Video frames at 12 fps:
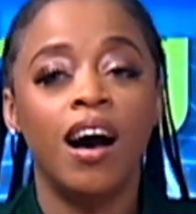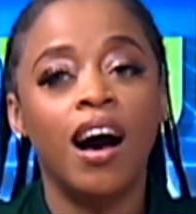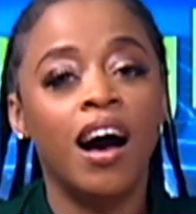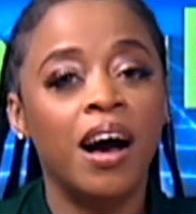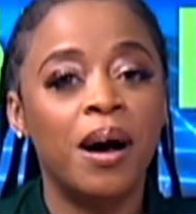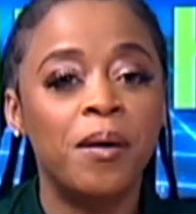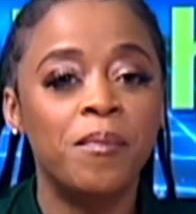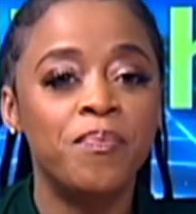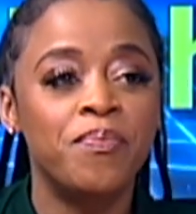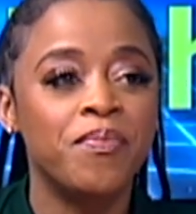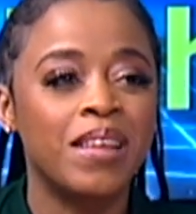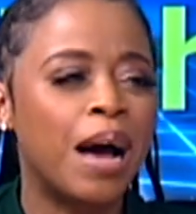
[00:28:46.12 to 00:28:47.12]
I
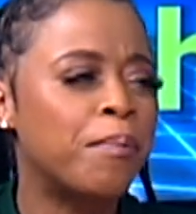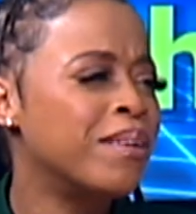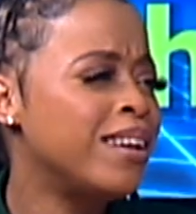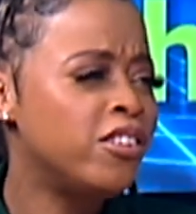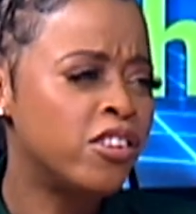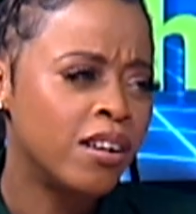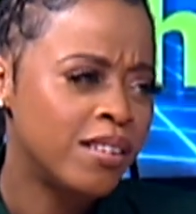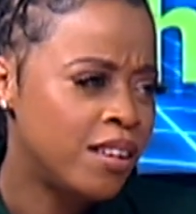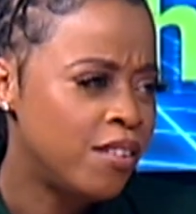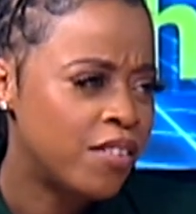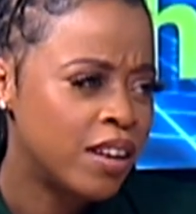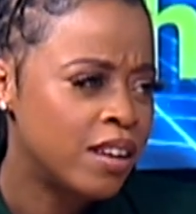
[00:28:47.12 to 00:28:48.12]
play junk defense.